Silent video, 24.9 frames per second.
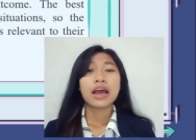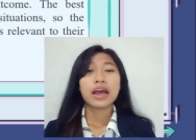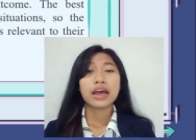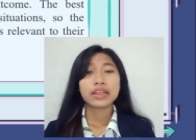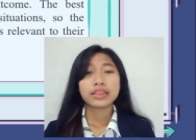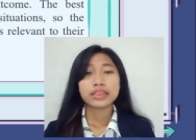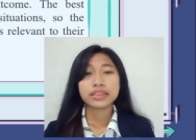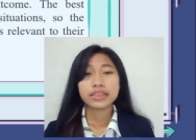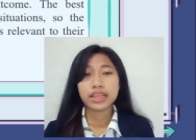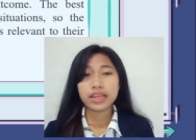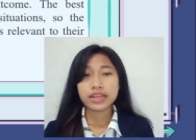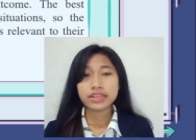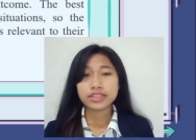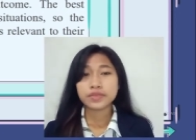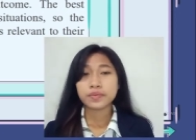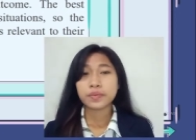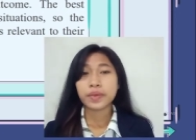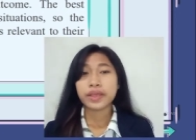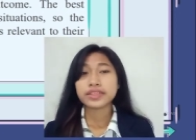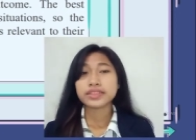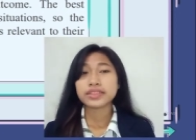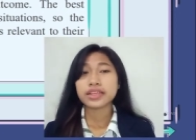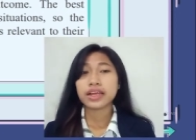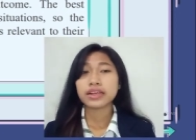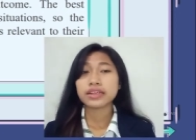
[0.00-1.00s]
A
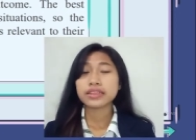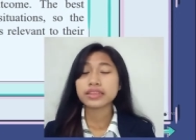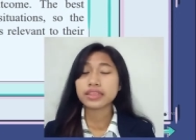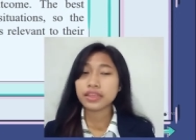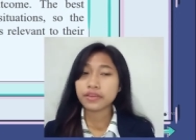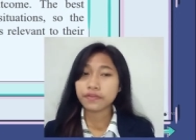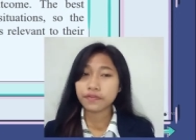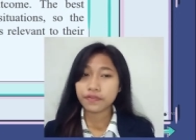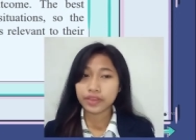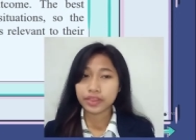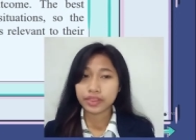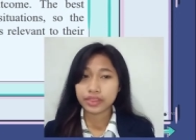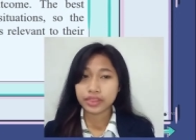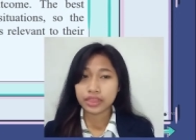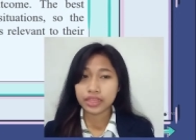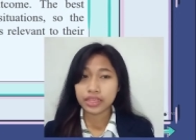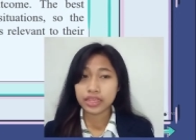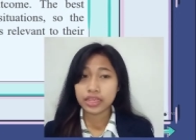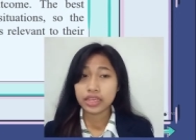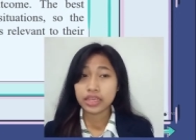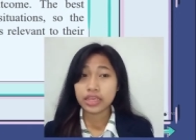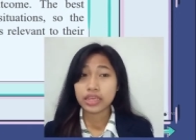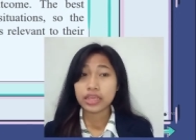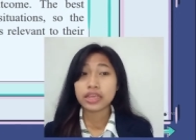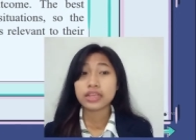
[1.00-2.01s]
task-based
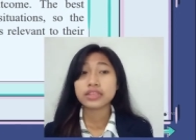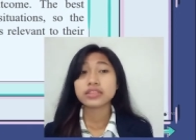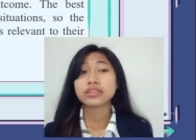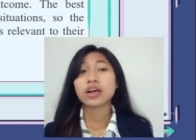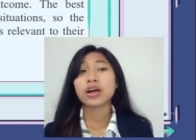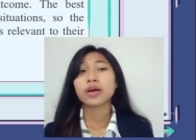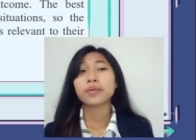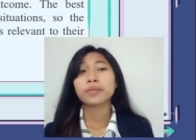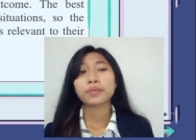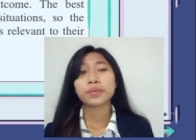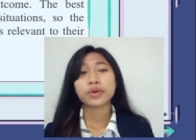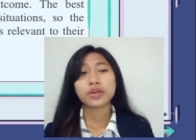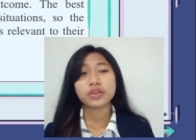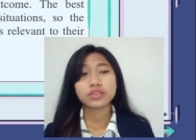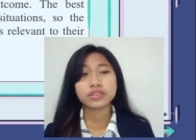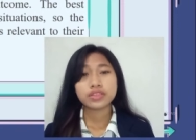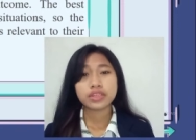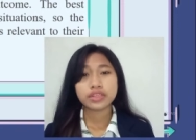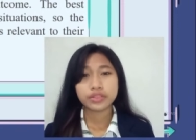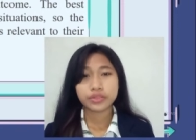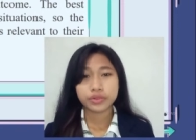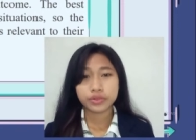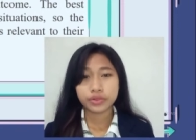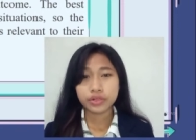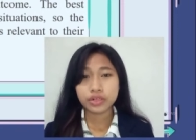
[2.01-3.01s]
activity is a
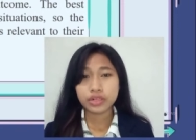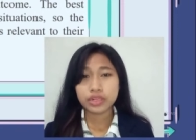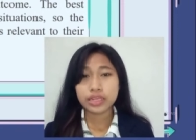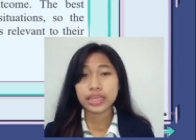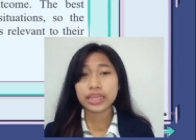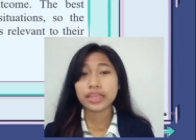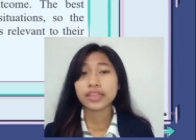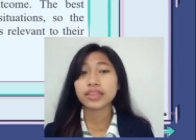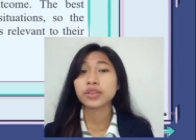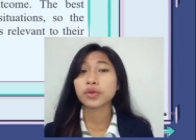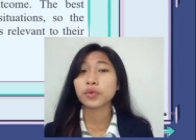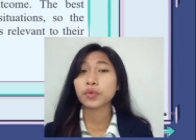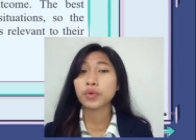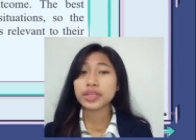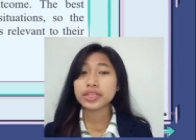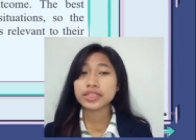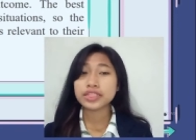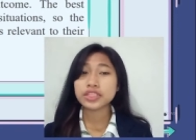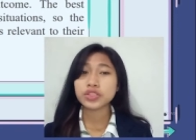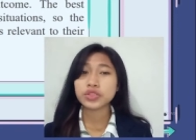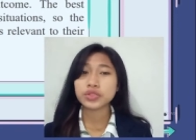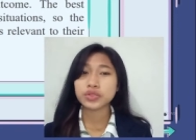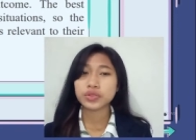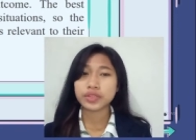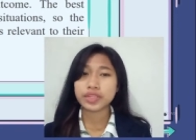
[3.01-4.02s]
procedure in which
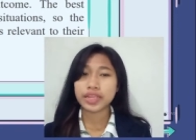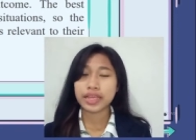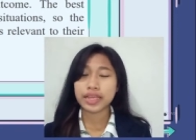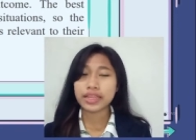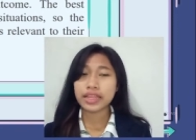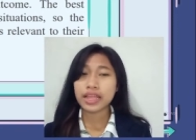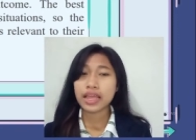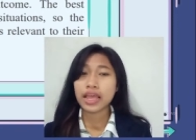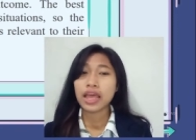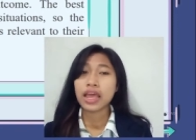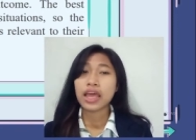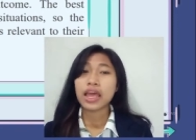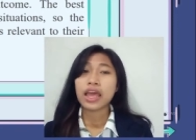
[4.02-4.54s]
students